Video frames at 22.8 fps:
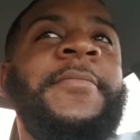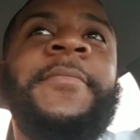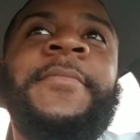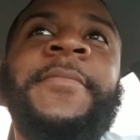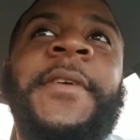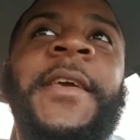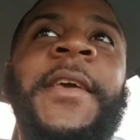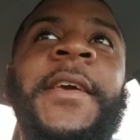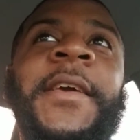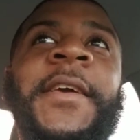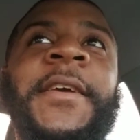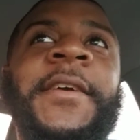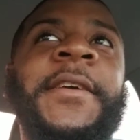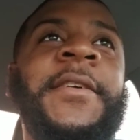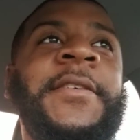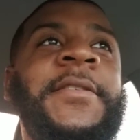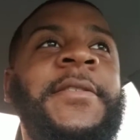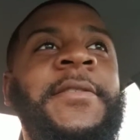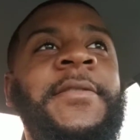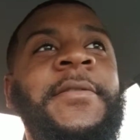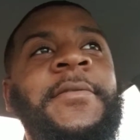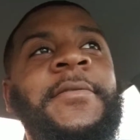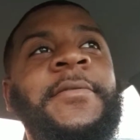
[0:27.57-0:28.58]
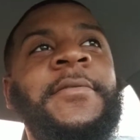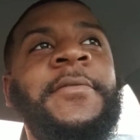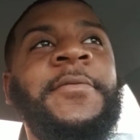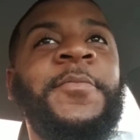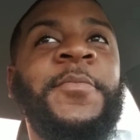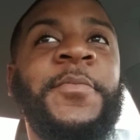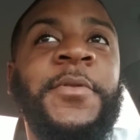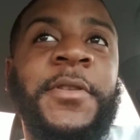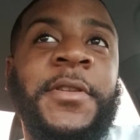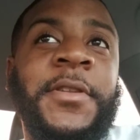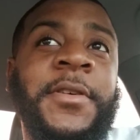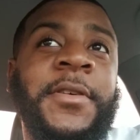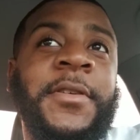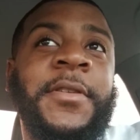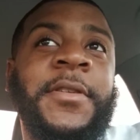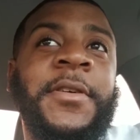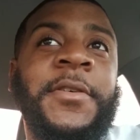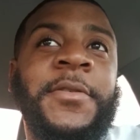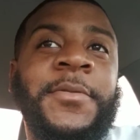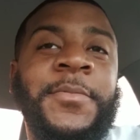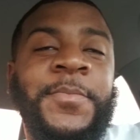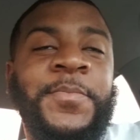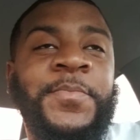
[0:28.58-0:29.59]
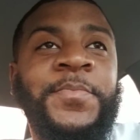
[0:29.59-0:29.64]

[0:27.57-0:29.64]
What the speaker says: kids. But look though,